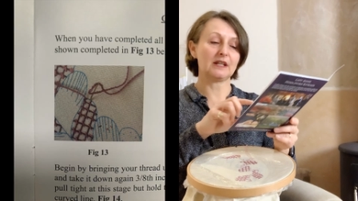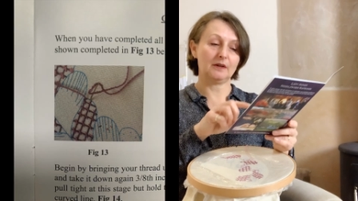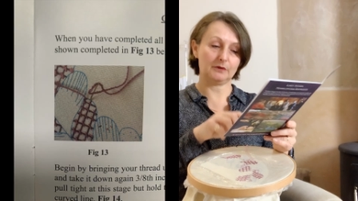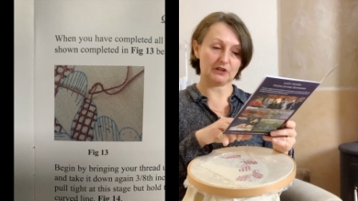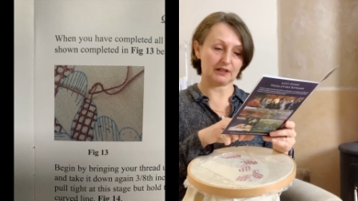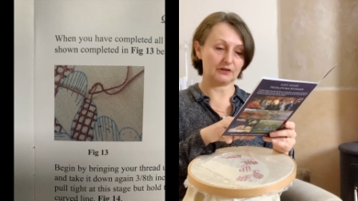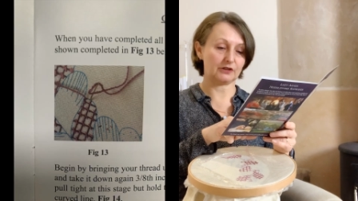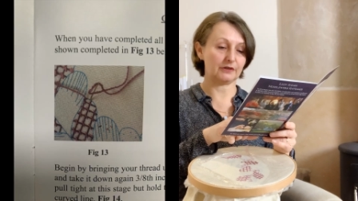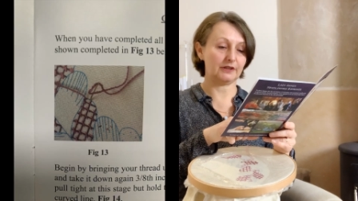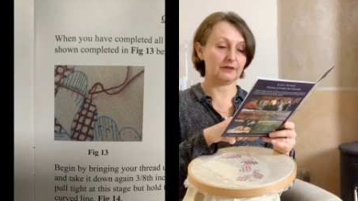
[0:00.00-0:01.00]
which I can
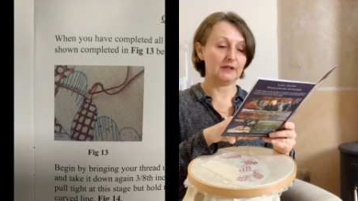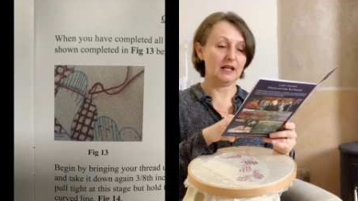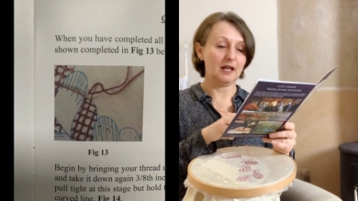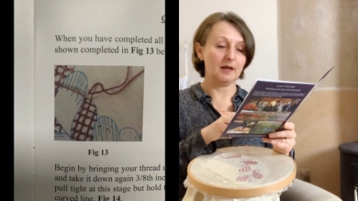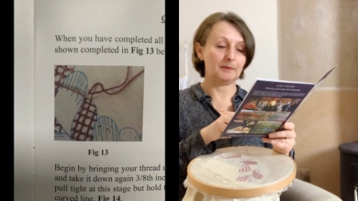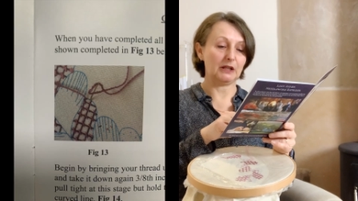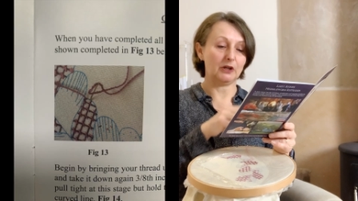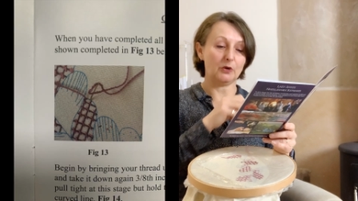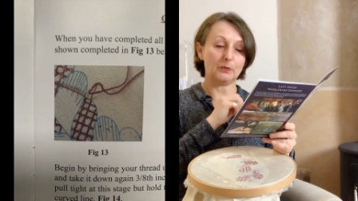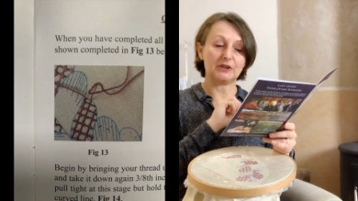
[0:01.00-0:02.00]
show you
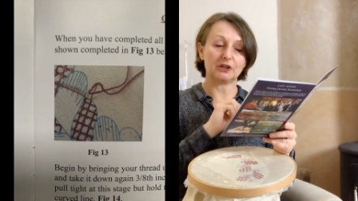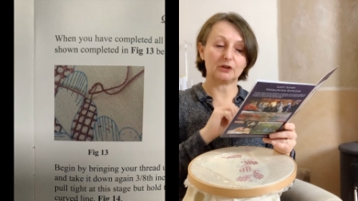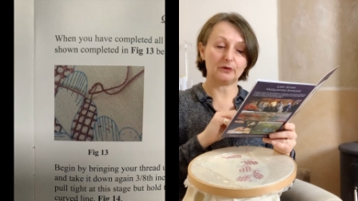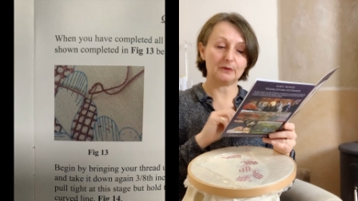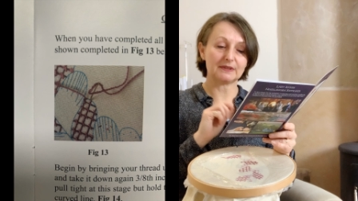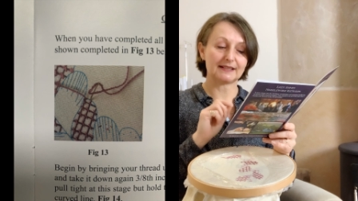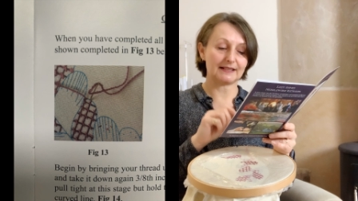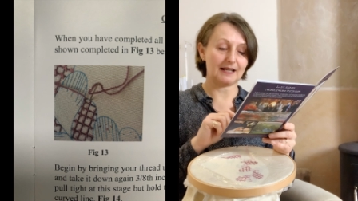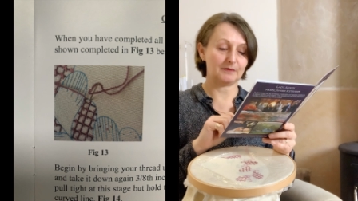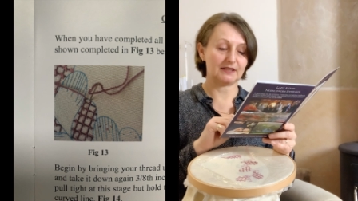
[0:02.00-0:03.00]
below with the crewel
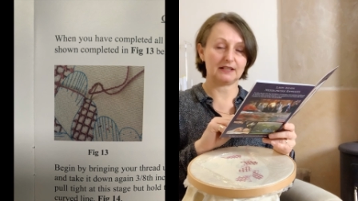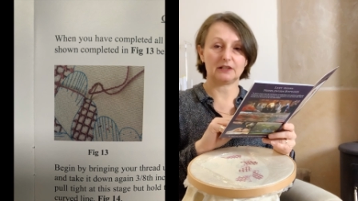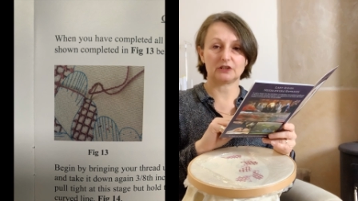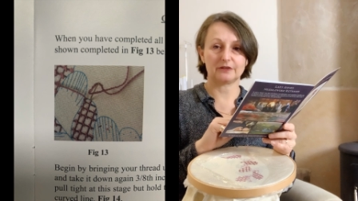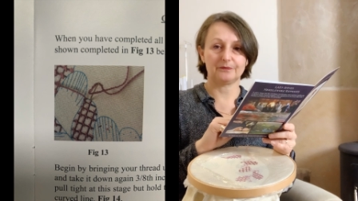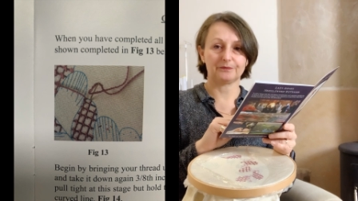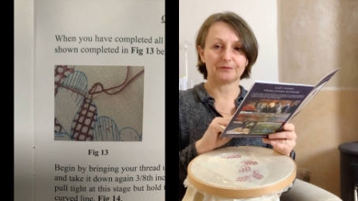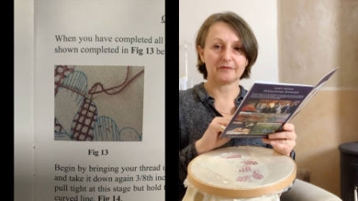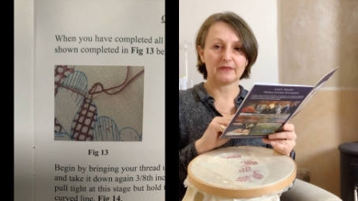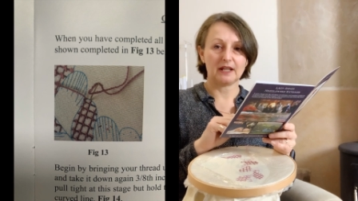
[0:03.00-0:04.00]
stem stitch.
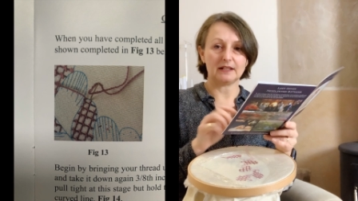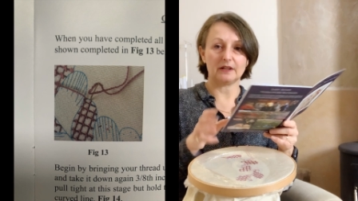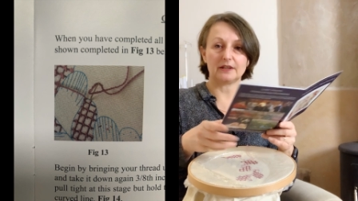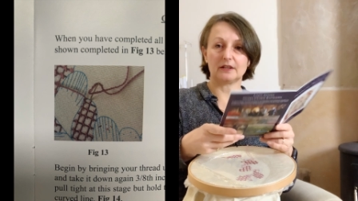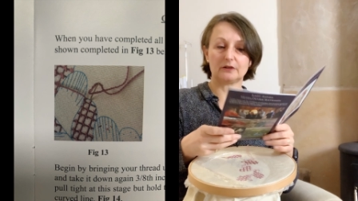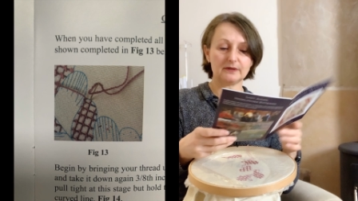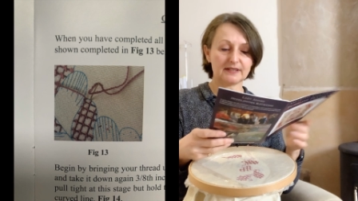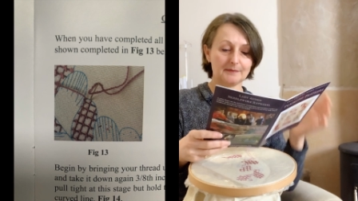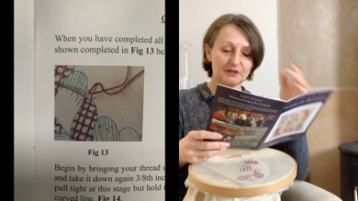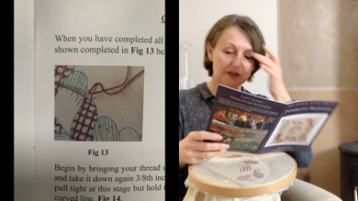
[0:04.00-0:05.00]
Now, the crewel
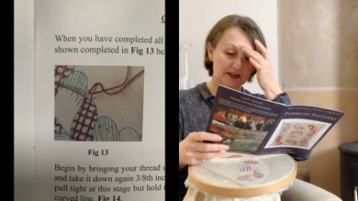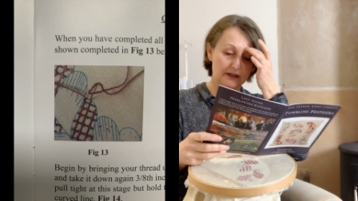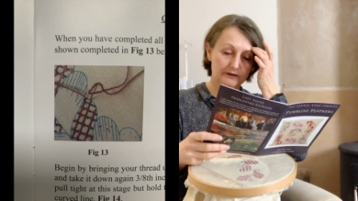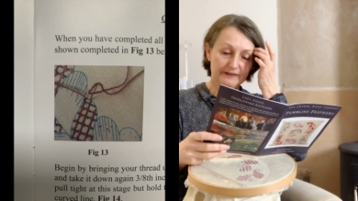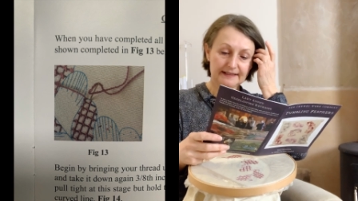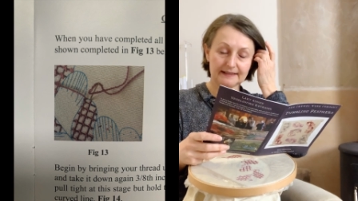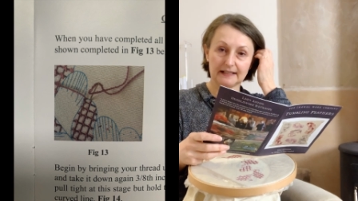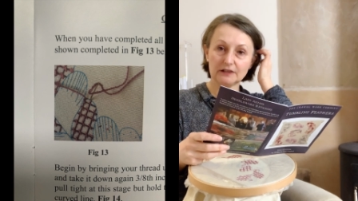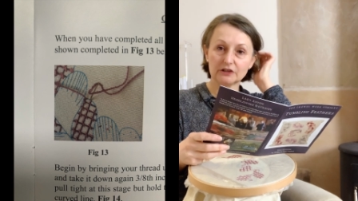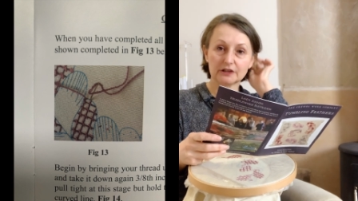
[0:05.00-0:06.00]
stem stitch is a lovely
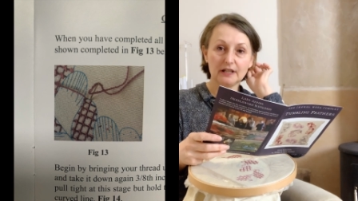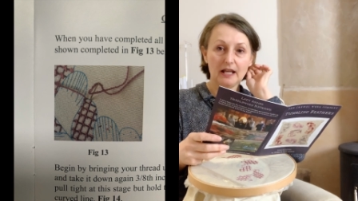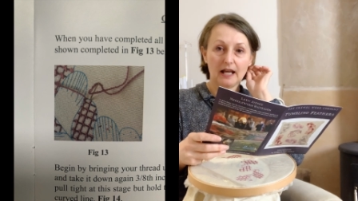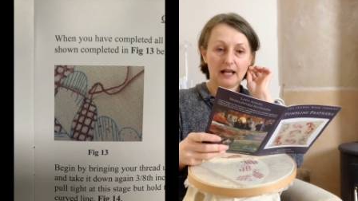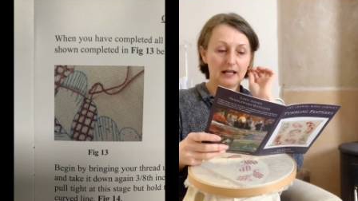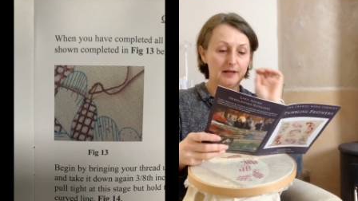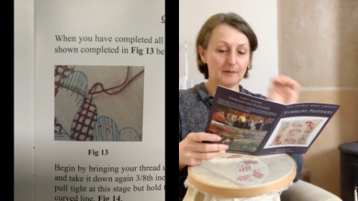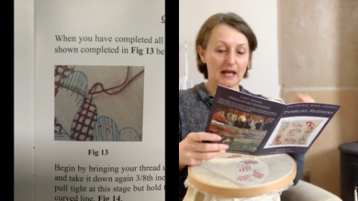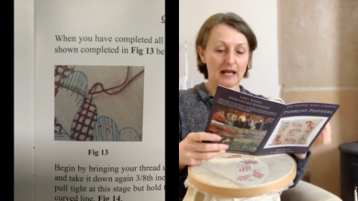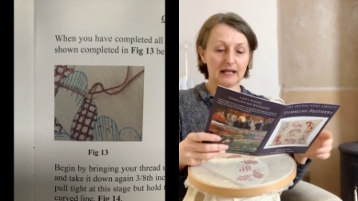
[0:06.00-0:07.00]
stitch, um,
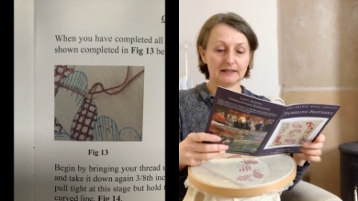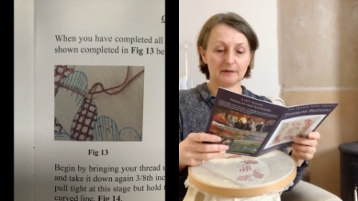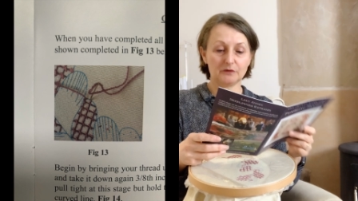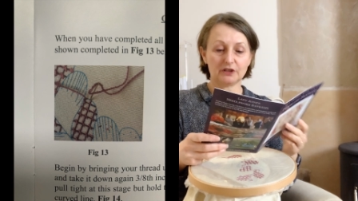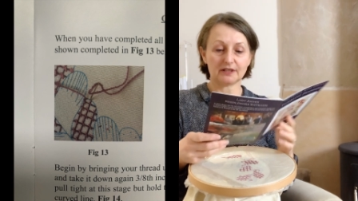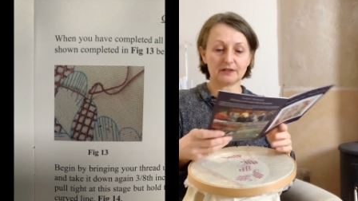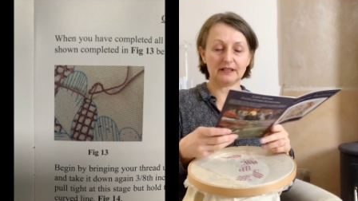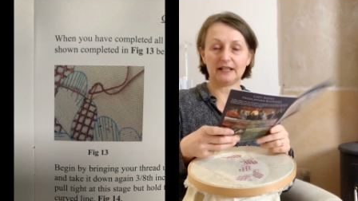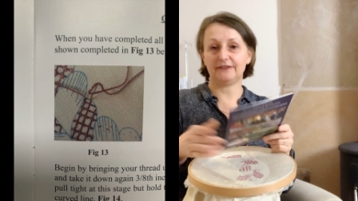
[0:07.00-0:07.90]
and I'm just going to let